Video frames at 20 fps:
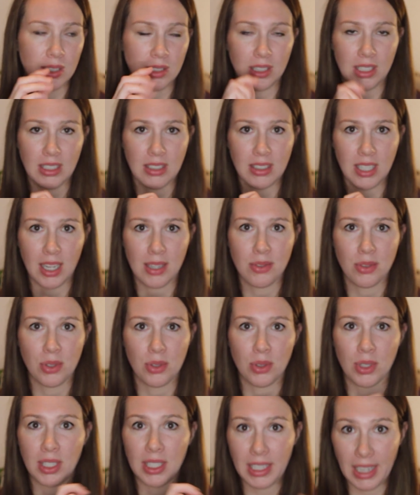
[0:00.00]
these times where
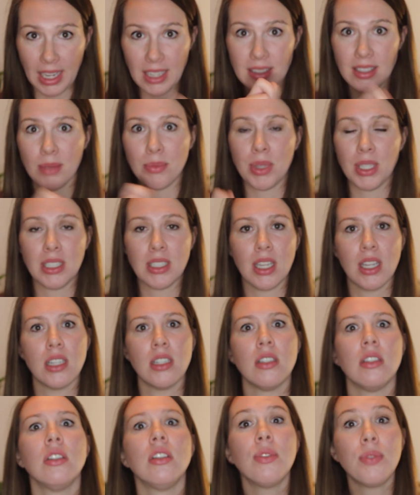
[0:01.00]
you get something
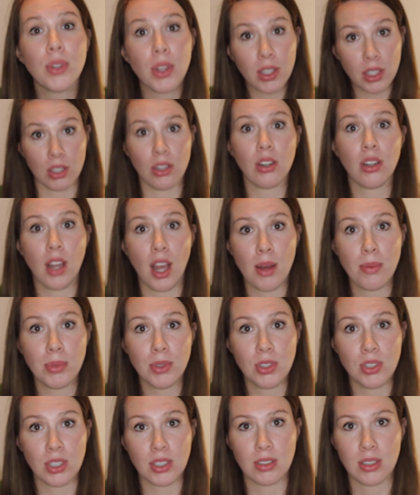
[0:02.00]
done, you feel like you're
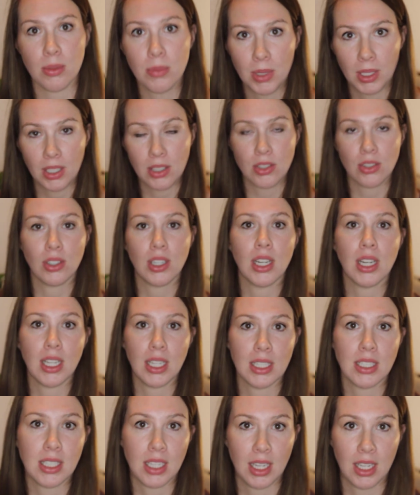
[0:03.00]
accomplishing something and you're
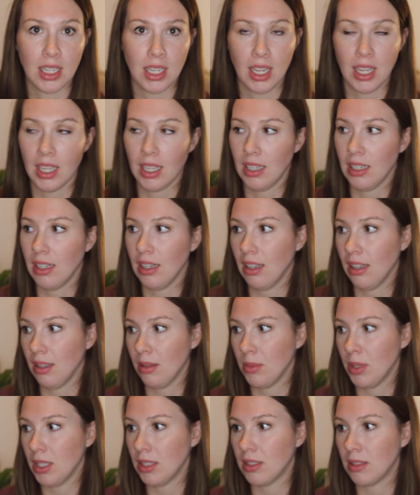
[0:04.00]
getting it done, and
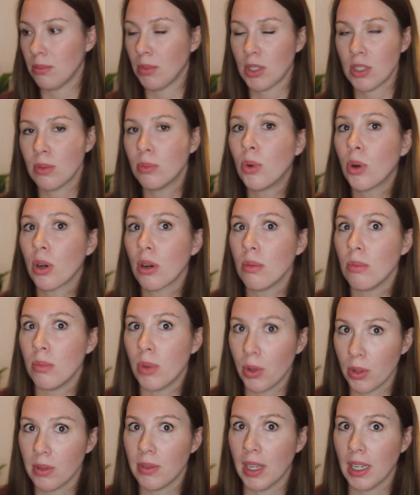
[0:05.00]
it's much more
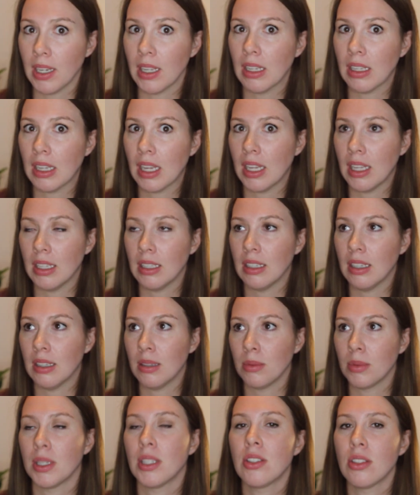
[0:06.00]
motivating
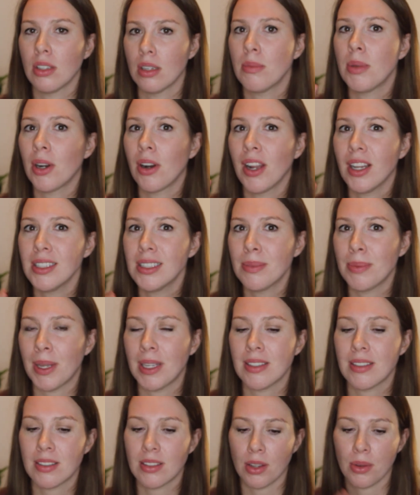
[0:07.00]
and gets you in a better
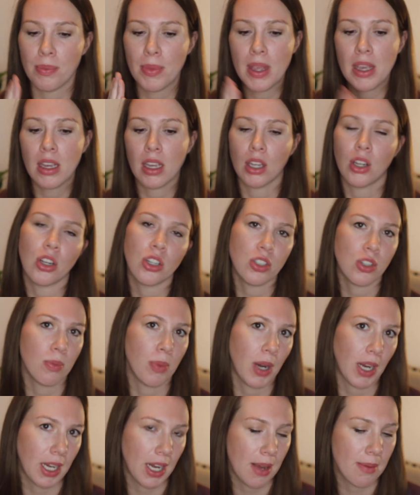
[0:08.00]
headspace. So encourage you to
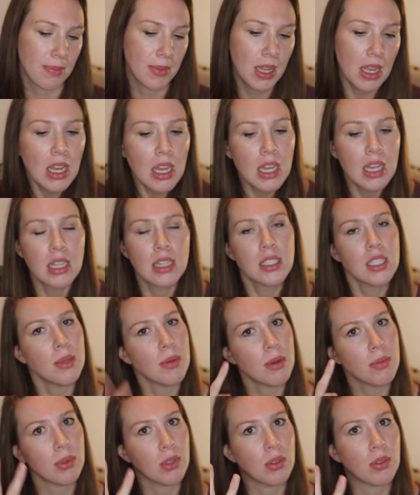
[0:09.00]
break it up. Tip
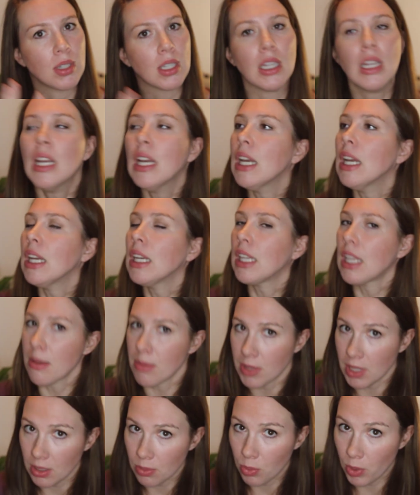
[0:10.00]
number 3, keep
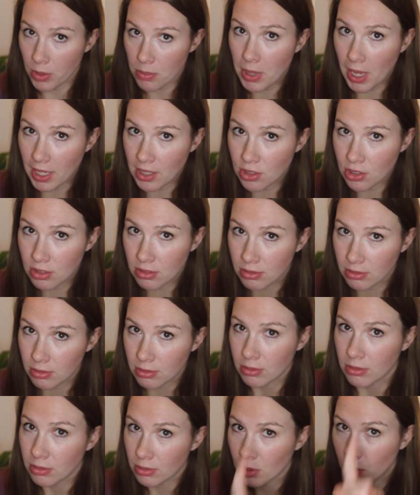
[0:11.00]
it to 1 page.
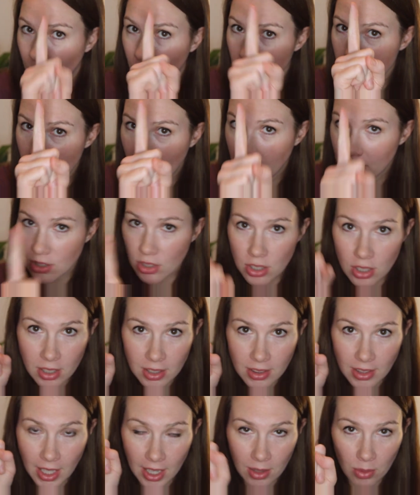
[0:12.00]
1 page.
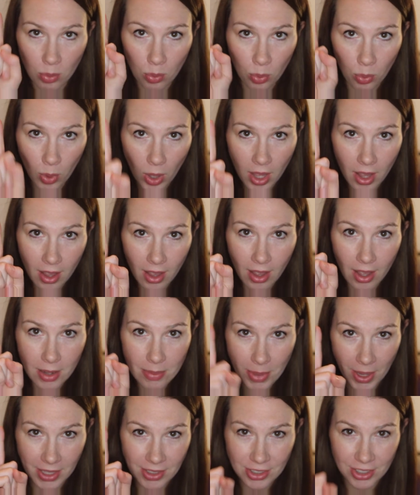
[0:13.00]
That
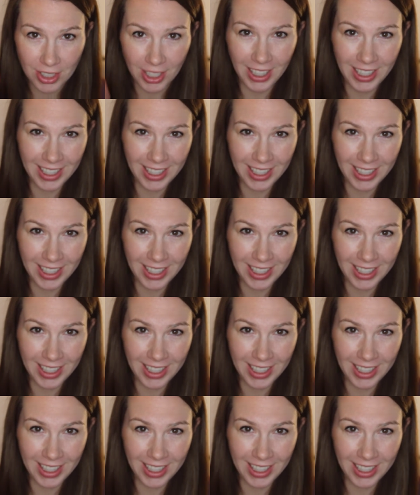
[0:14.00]
1 page.